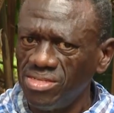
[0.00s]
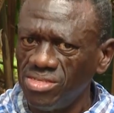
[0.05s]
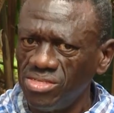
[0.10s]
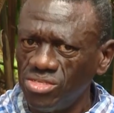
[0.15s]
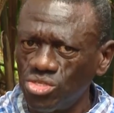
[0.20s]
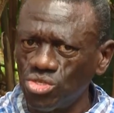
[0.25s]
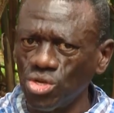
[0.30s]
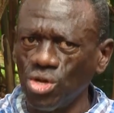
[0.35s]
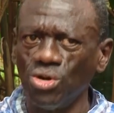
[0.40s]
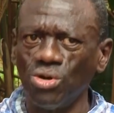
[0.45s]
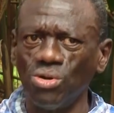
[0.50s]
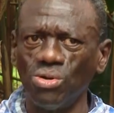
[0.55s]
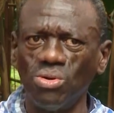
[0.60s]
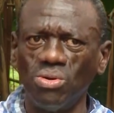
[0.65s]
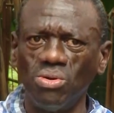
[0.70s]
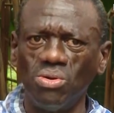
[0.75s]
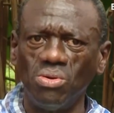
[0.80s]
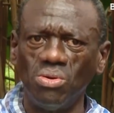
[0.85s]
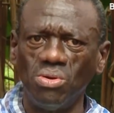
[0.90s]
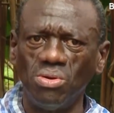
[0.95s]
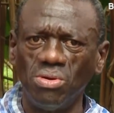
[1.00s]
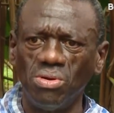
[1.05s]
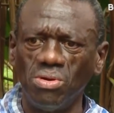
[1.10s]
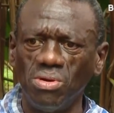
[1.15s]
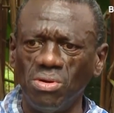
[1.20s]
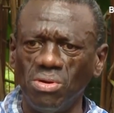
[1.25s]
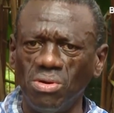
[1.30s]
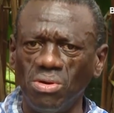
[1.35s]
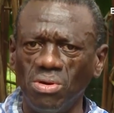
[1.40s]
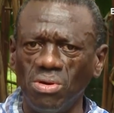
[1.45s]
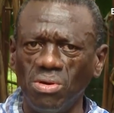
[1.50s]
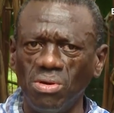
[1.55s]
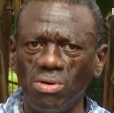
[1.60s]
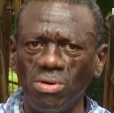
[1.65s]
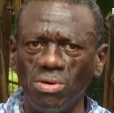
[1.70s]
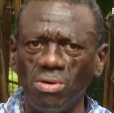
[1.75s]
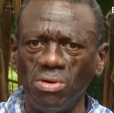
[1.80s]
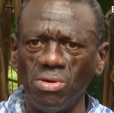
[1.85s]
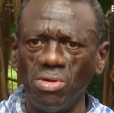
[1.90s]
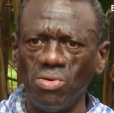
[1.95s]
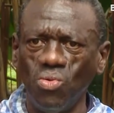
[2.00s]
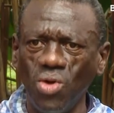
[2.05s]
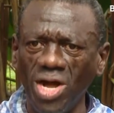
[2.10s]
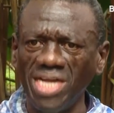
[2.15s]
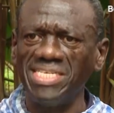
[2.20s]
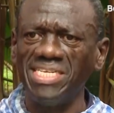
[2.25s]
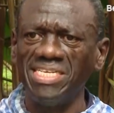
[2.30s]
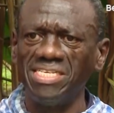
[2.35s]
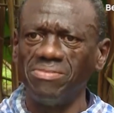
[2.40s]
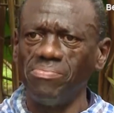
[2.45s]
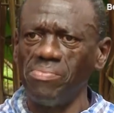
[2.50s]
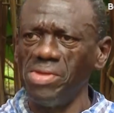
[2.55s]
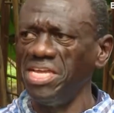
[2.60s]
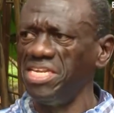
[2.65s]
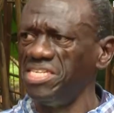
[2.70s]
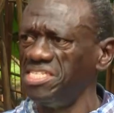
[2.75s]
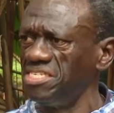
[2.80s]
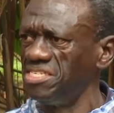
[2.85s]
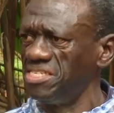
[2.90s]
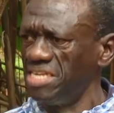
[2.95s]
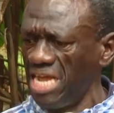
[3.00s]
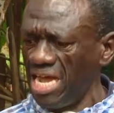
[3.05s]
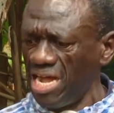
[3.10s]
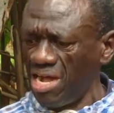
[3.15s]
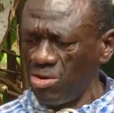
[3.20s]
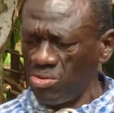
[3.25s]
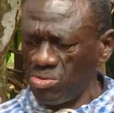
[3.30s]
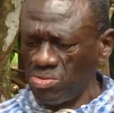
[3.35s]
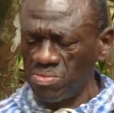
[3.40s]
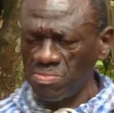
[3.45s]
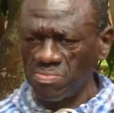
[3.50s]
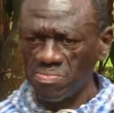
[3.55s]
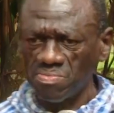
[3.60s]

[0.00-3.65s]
So what it means now